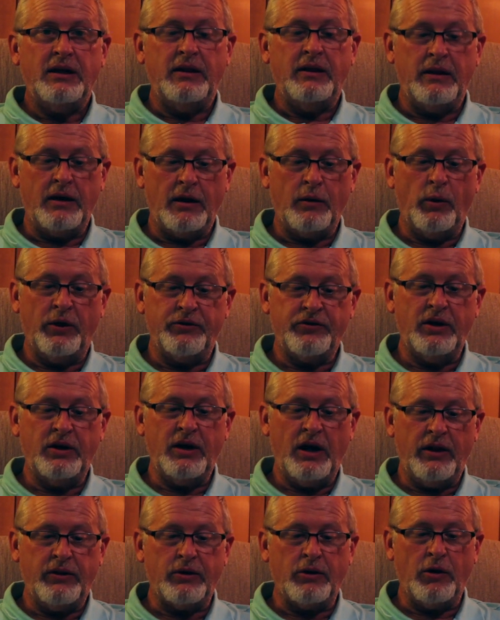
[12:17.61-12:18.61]
there was
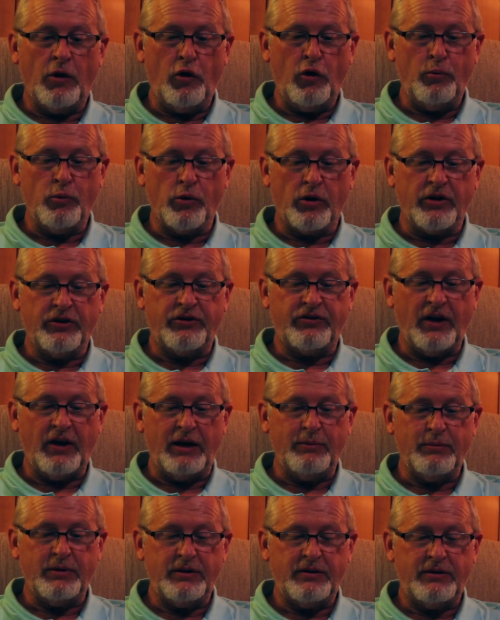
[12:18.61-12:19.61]
another homework
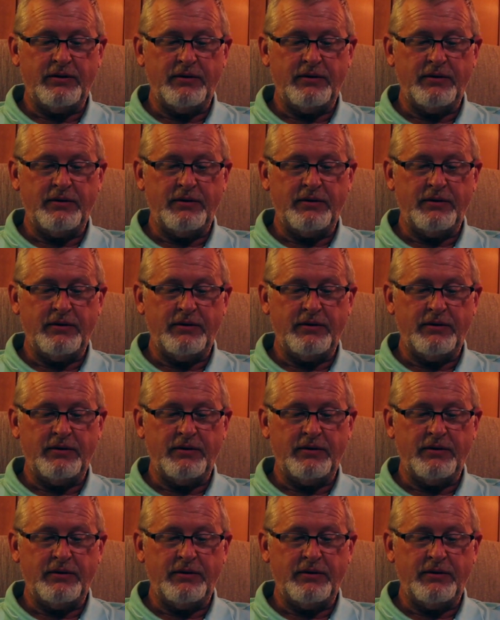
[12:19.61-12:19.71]
assignment.